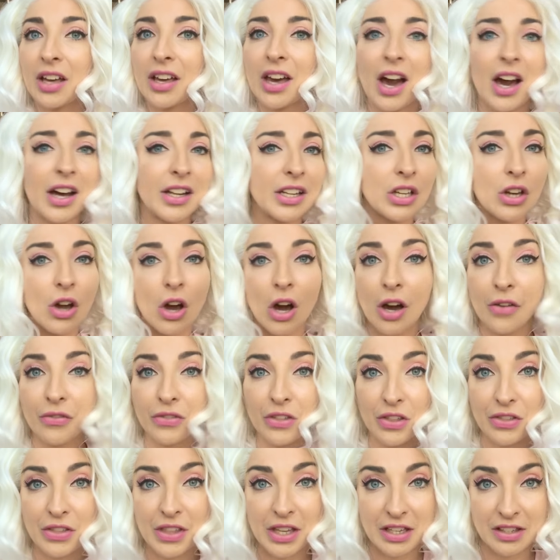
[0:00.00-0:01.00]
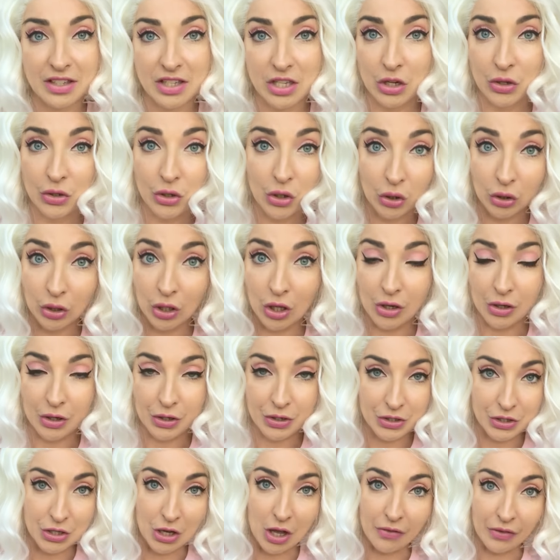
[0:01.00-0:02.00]
cutting off the things that are no
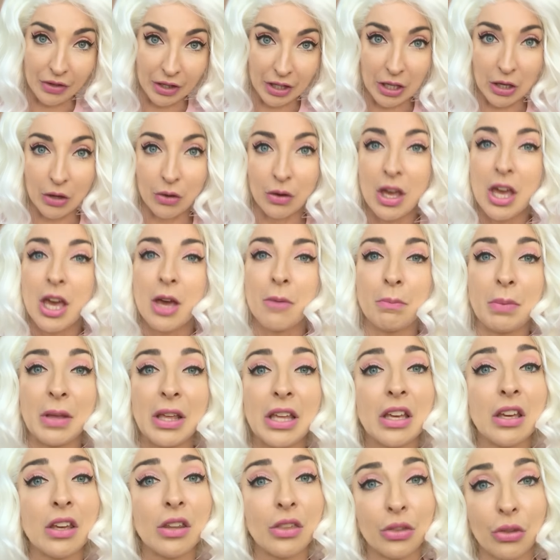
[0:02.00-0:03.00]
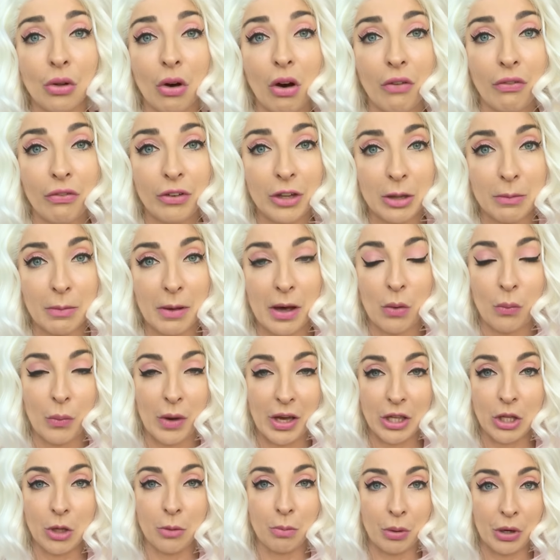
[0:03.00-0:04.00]
longer serving you, being thoughtful about
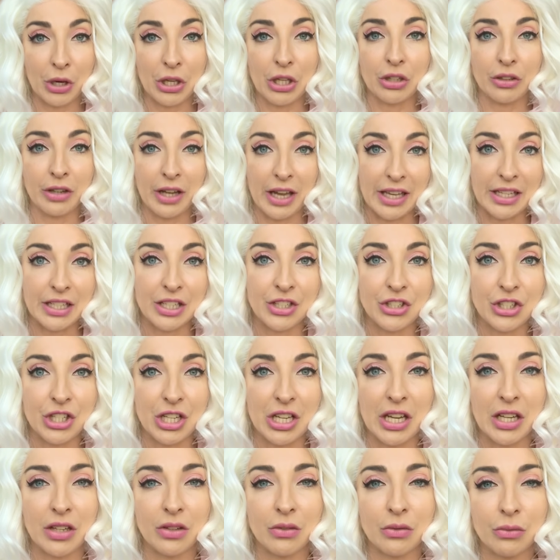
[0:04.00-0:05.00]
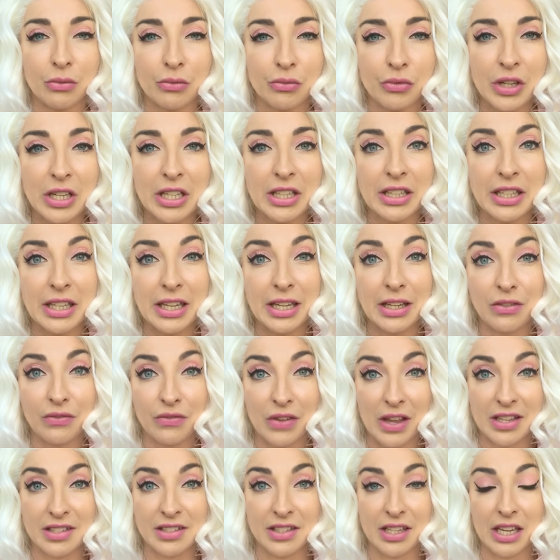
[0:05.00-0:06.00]
where you put your energy and really
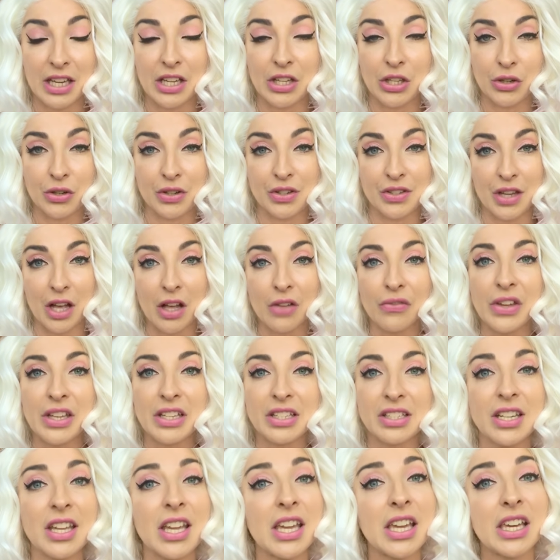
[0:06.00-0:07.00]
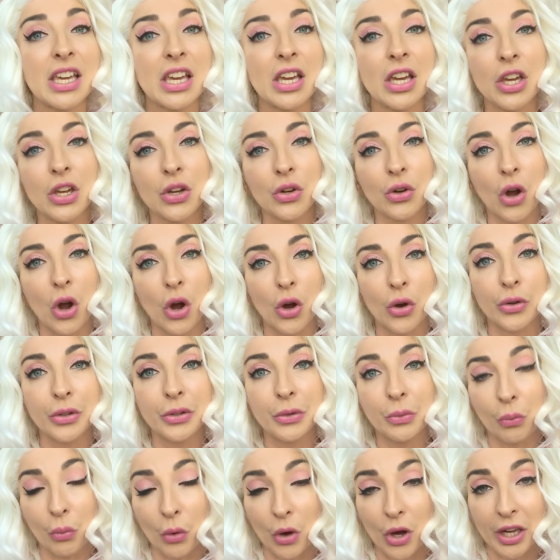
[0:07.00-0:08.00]
investing in yourself and taking your
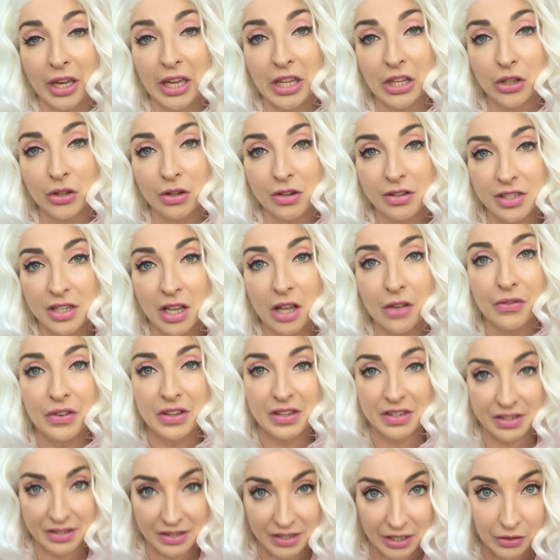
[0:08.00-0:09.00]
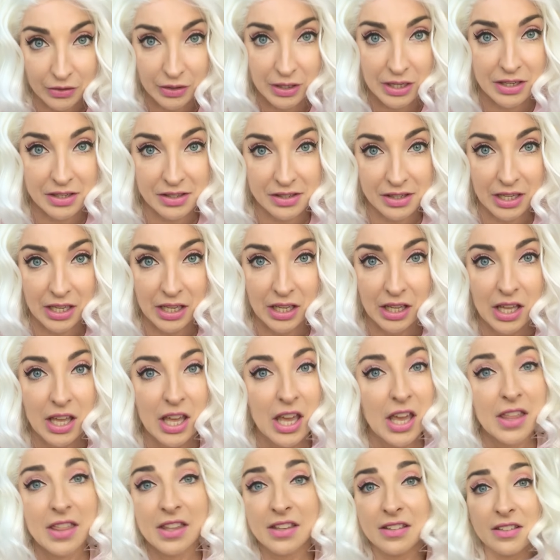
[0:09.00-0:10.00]
own work in yourself seriously.
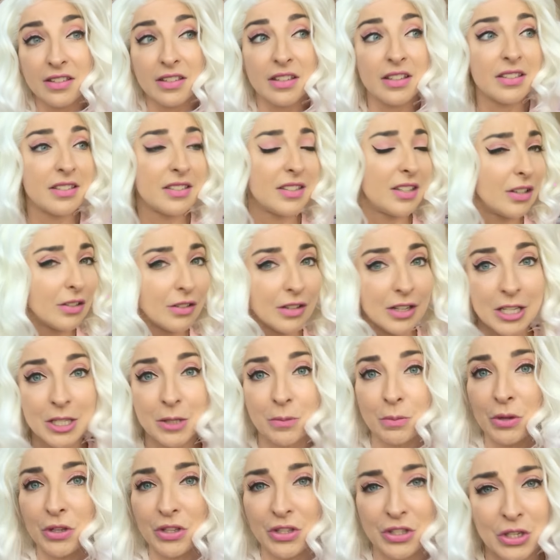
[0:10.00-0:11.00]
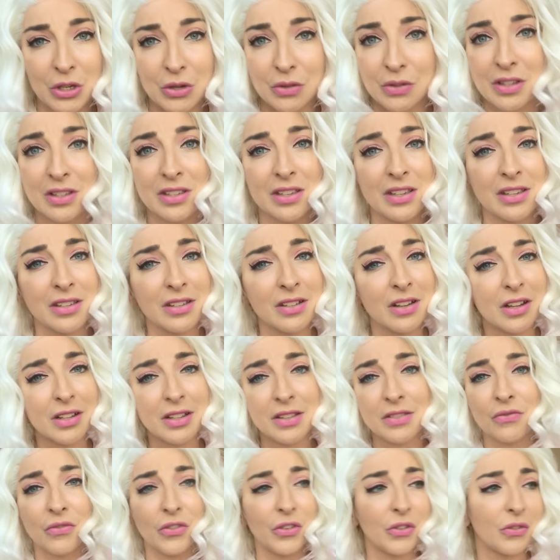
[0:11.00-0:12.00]
This is a serious pursuit. This is
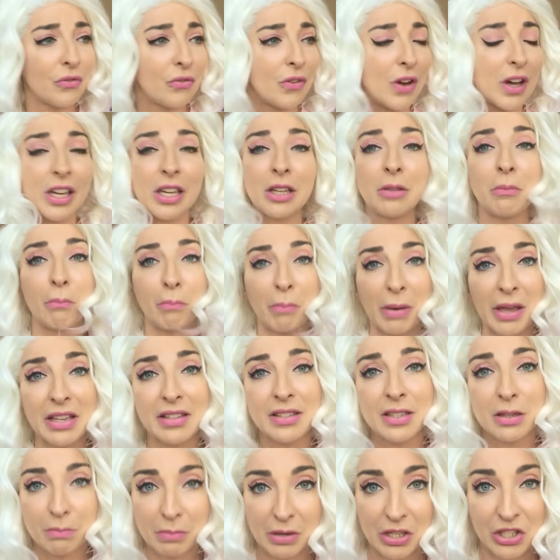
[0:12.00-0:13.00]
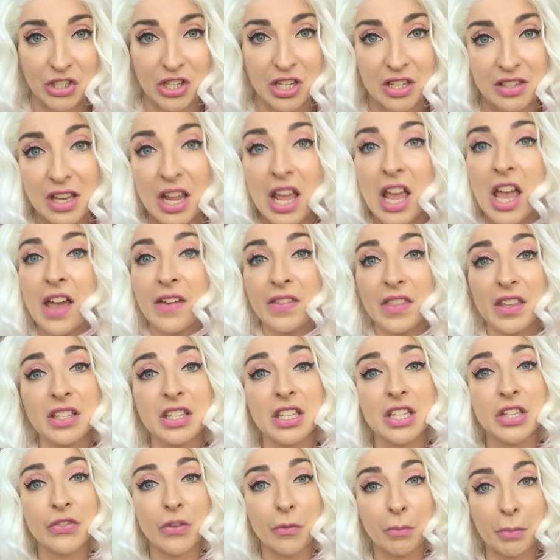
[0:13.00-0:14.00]
not for fucking basic bitches.
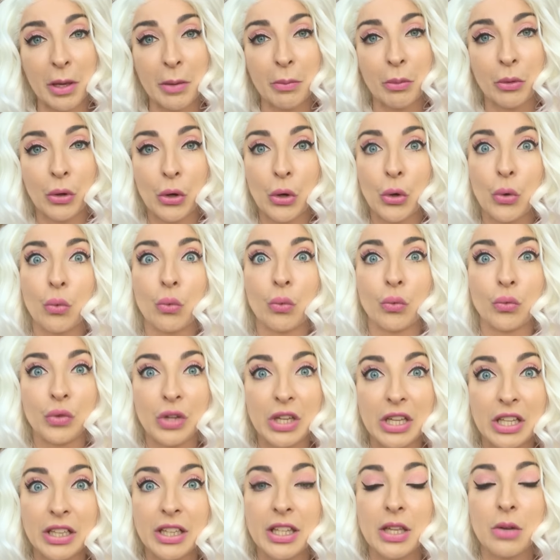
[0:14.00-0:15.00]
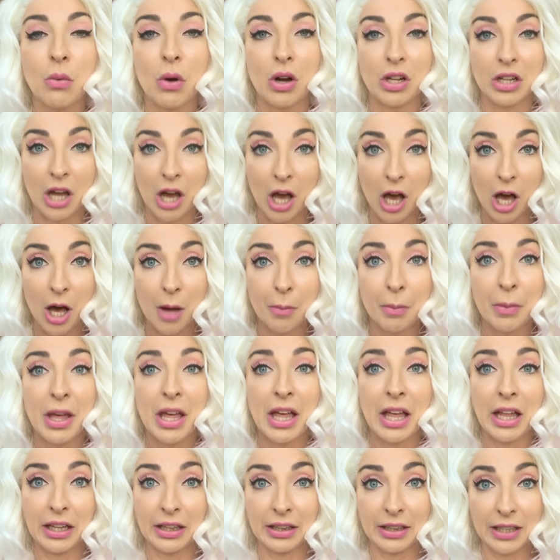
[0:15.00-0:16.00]
This is for people who really want to
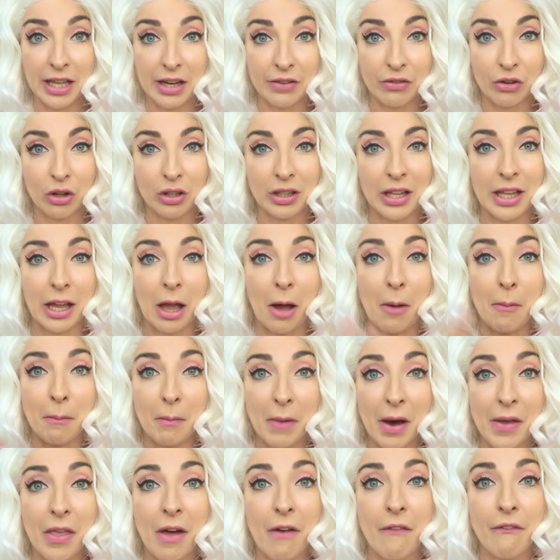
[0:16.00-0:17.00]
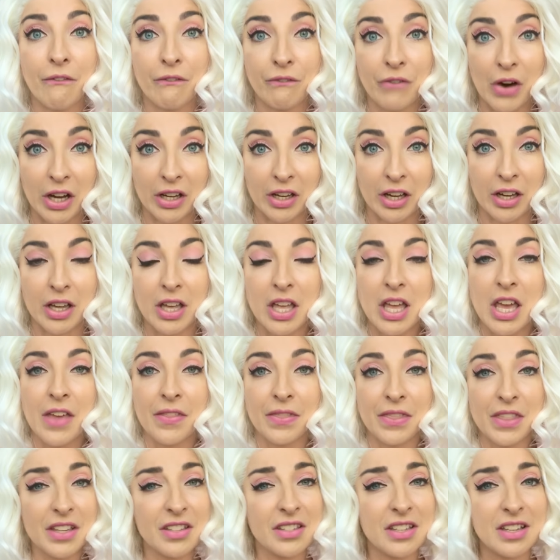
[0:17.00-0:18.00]
up level like a motherfucker.
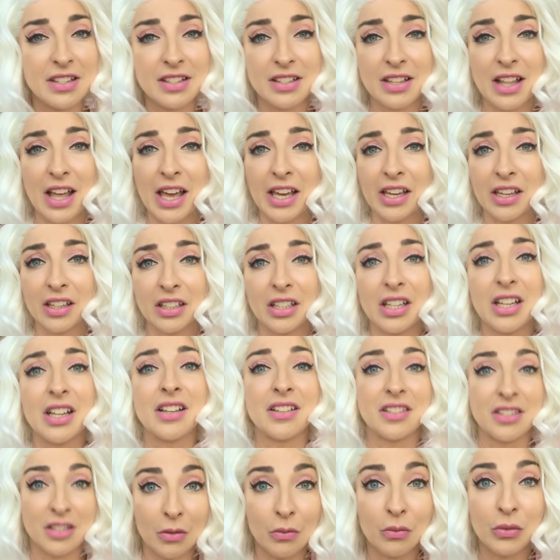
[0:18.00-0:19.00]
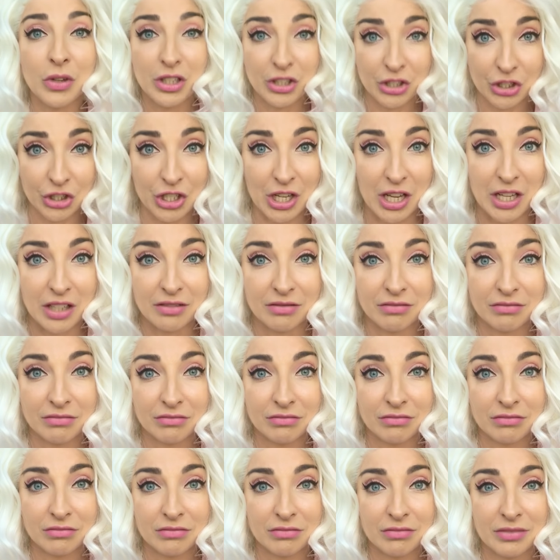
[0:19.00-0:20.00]
This is like some real shit.
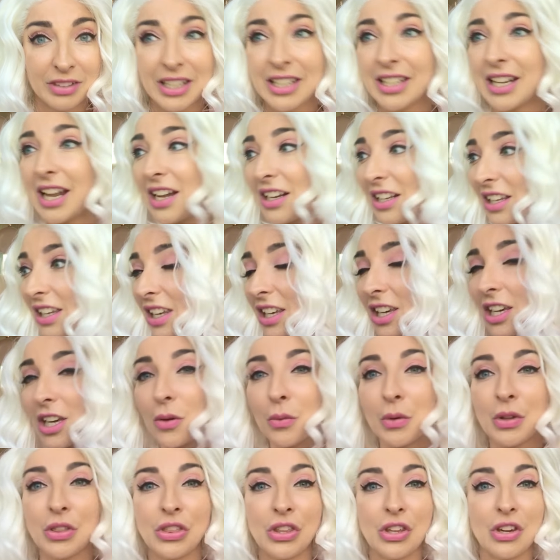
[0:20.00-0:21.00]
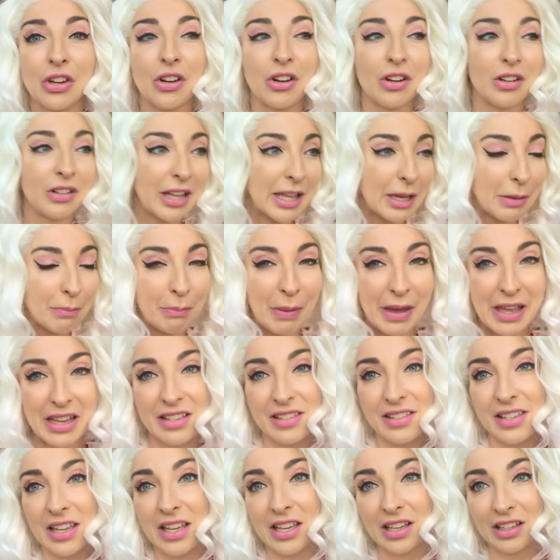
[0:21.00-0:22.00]
Get out of here with your like
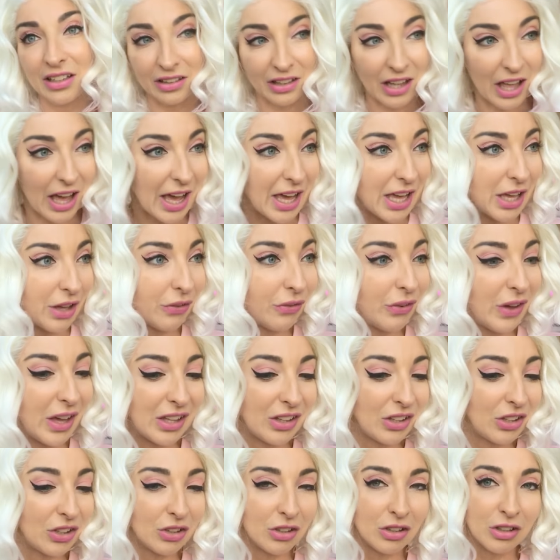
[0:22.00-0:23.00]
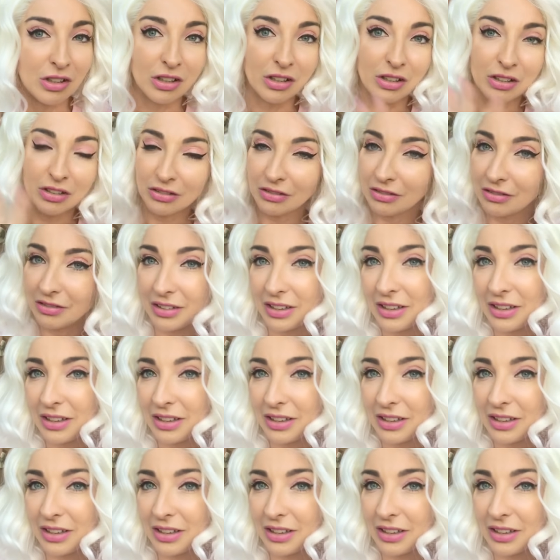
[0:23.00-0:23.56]
basic life and your